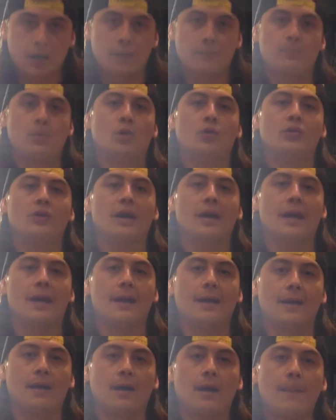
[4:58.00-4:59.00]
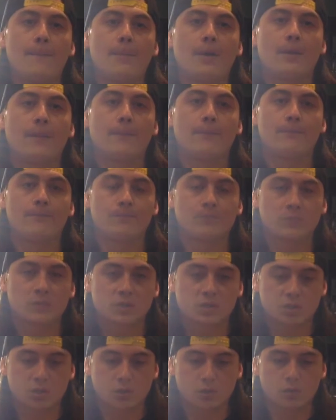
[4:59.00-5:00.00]
and pull your head up,
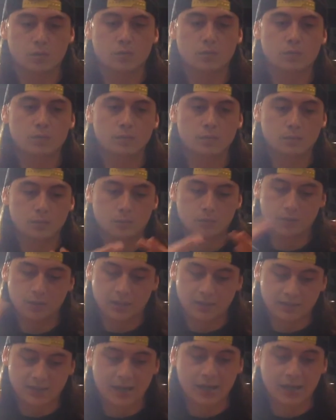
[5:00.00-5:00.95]
so like